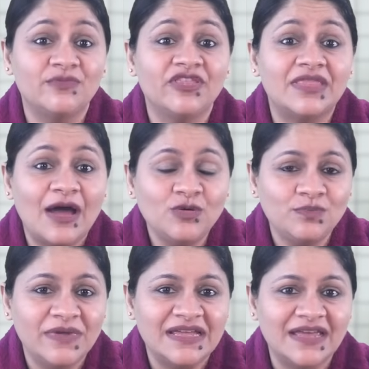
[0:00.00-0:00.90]

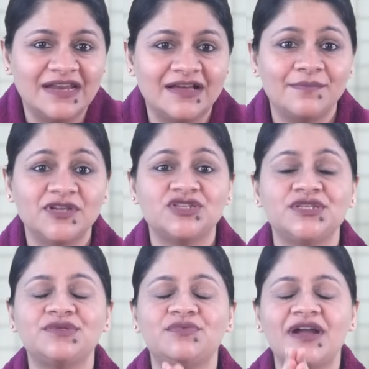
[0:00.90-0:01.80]
without paying any
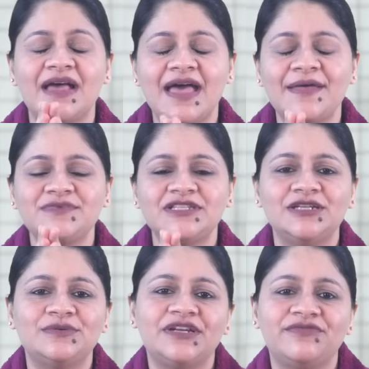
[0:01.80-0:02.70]
commissions for
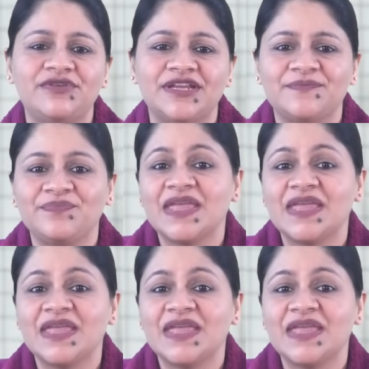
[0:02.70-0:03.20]
absolutely free.